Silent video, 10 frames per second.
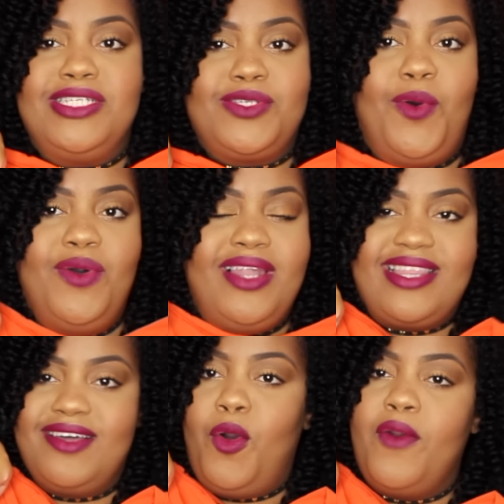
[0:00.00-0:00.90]
It's so,
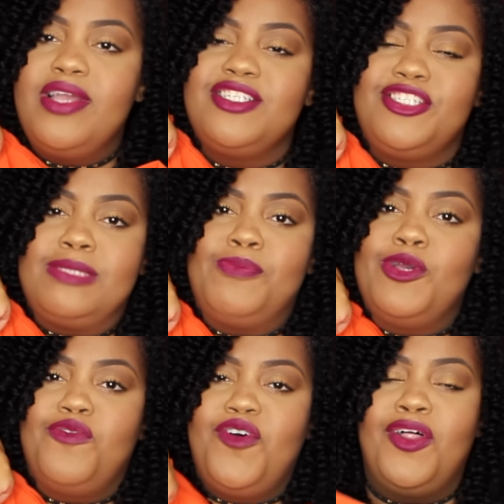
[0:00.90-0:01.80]
like, the orange is just
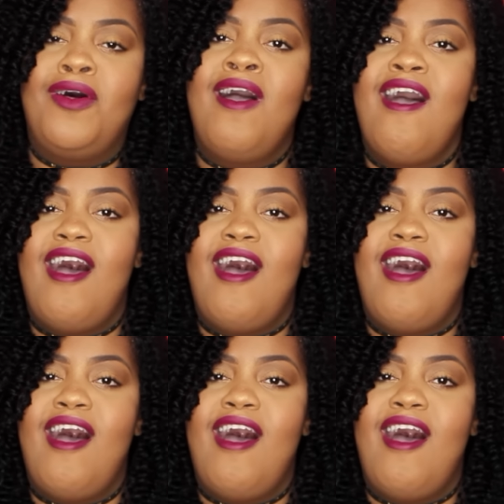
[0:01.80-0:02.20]
beautiful